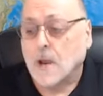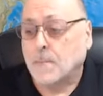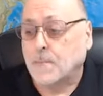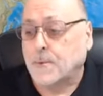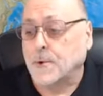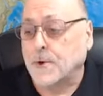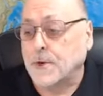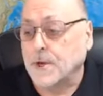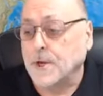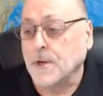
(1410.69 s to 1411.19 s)

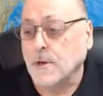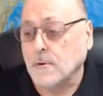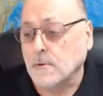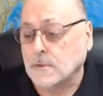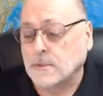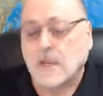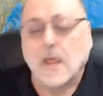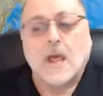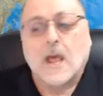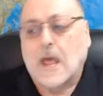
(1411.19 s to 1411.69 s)

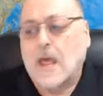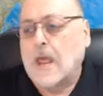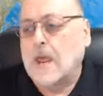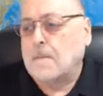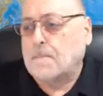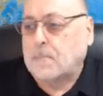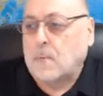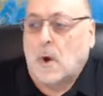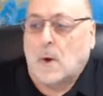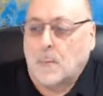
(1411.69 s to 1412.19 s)
produce a
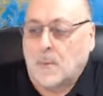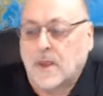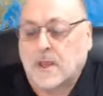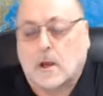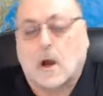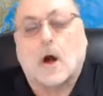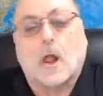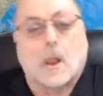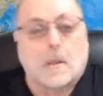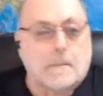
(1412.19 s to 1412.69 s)
what we
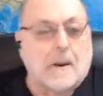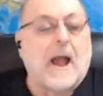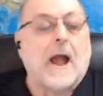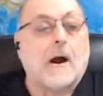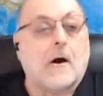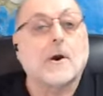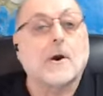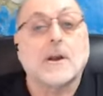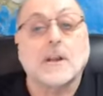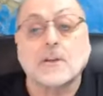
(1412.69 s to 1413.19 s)
call a
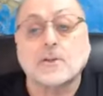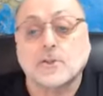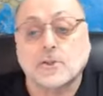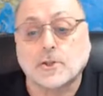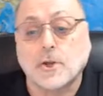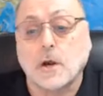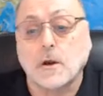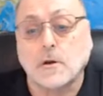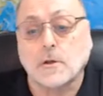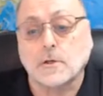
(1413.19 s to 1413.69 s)
powerless
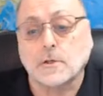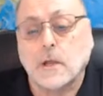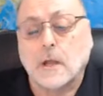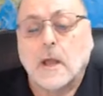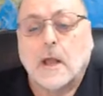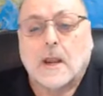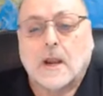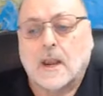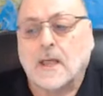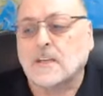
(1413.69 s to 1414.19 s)
church
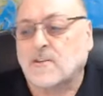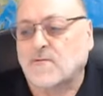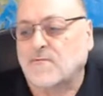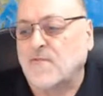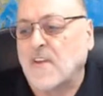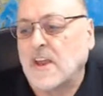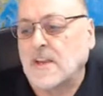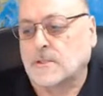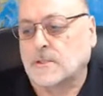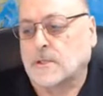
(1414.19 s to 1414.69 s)
let's
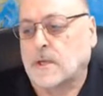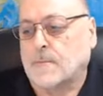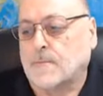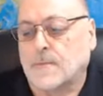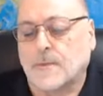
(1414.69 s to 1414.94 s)
face it,